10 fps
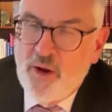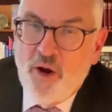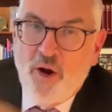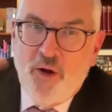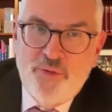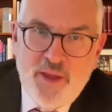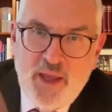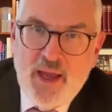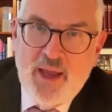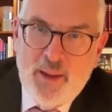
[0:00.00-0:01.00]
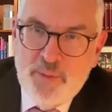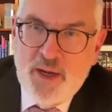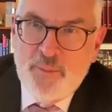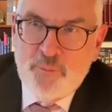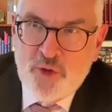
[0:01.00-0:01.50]
on the
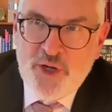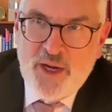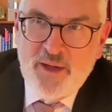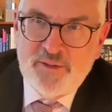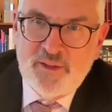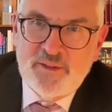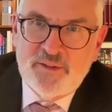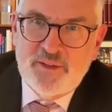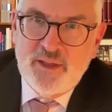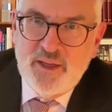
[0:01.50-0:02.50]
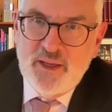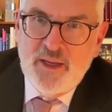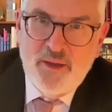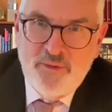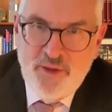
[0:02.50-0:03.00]
epileptogenesis
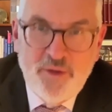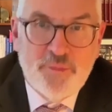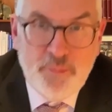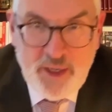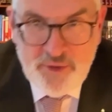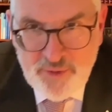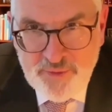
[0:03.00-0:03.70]
in these patients.